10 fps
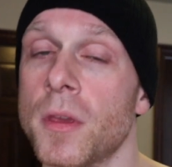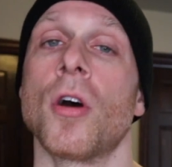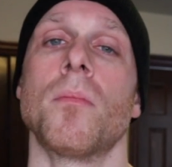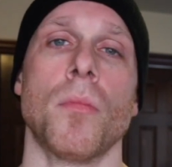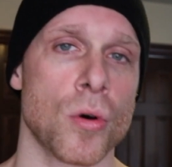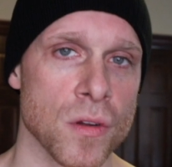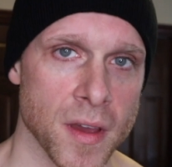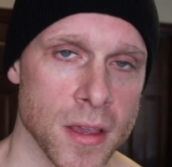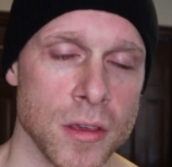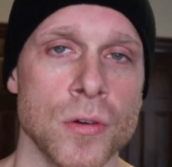you know,
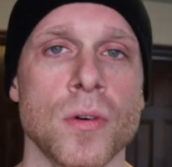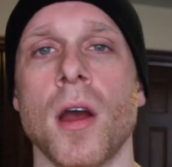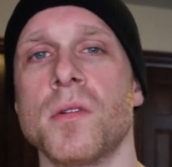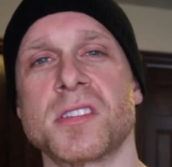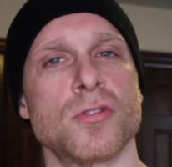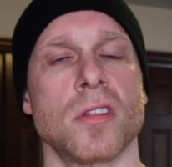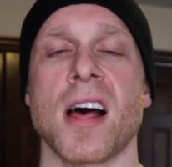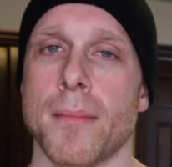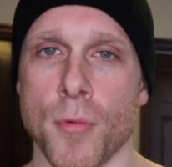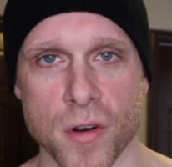motivate you. I always do a
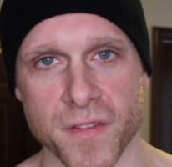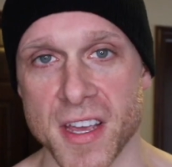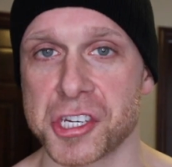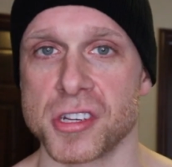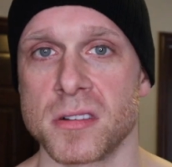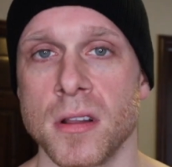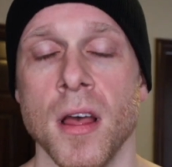lot of motivation